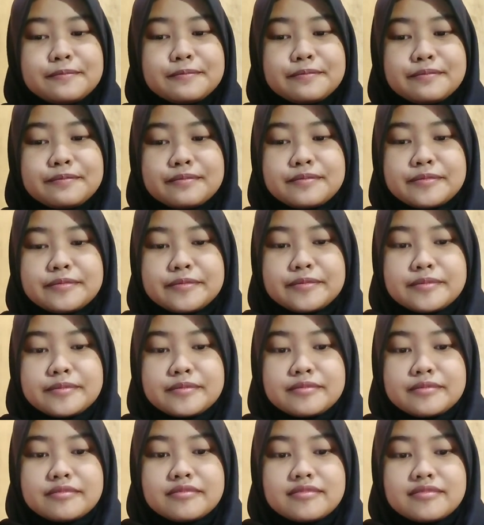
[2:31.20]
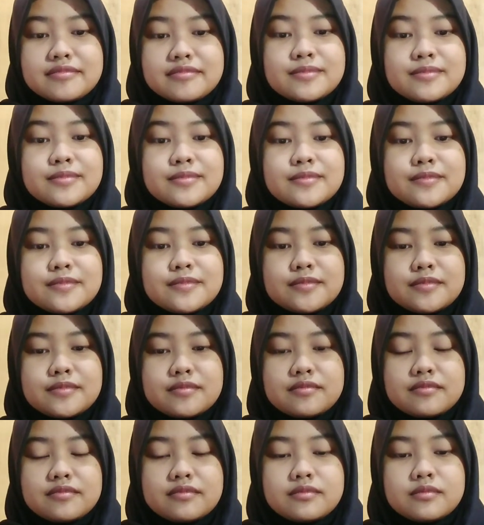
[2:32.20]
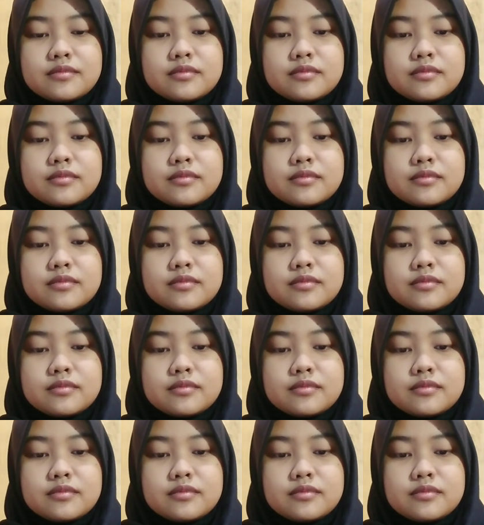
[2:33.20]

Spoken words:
[no speech]